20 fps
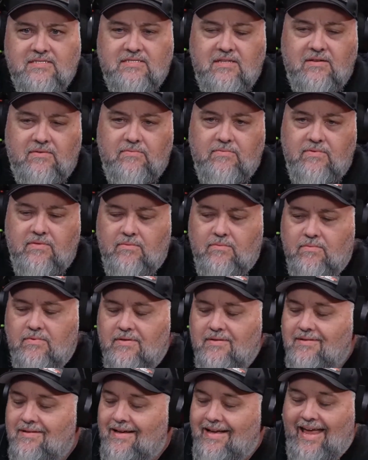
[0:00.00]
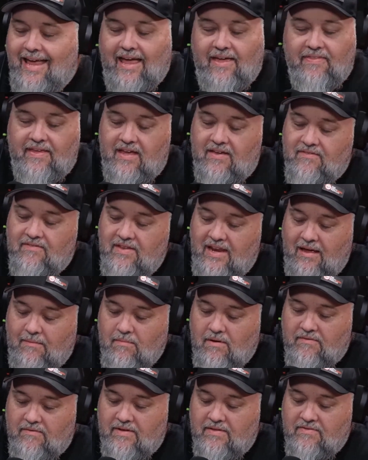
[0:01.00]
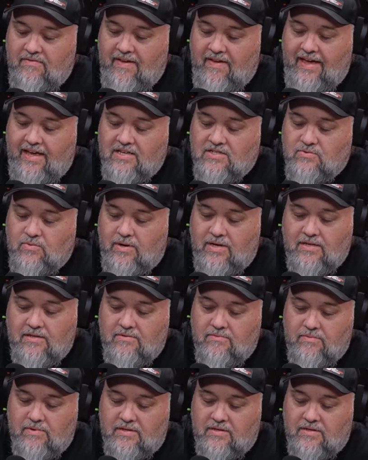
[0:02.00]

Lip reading: I can't think of the name of it. Vegas one with